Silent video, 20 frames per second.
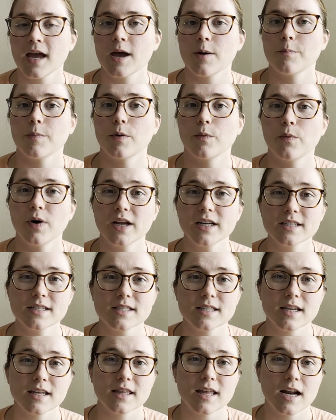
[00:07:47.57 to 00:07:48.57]
But once
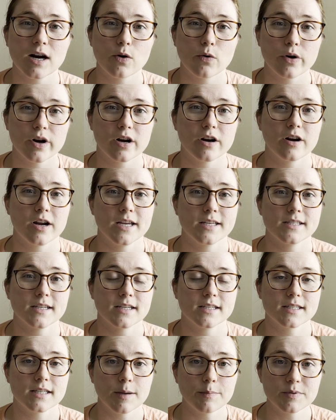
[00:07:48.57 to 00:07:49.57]
that order is
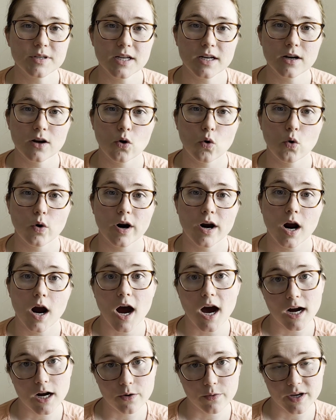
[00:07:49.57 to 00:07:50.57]
accepted or
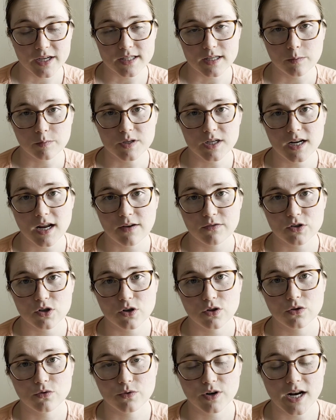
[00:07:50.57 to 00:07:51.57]
auto-accepted after
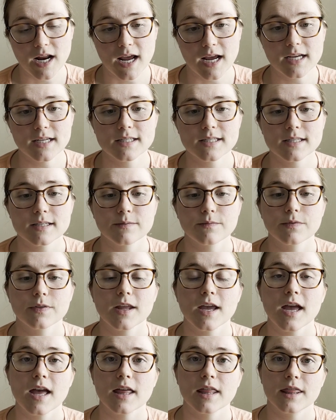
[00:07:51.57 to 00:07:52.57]
3 days,
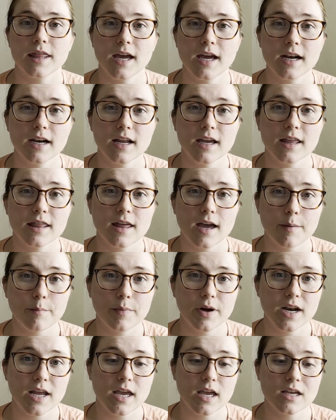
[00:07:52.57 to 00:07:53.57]
then that
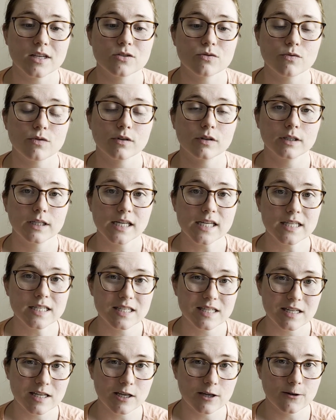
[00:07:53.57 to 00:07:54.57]
money is
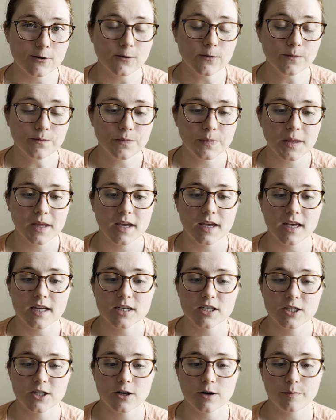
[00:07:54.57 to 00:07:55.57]
released to you
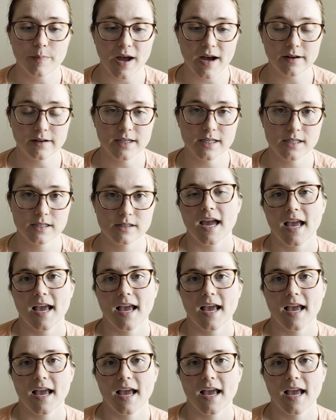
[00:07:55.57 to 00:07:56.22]
into your balance.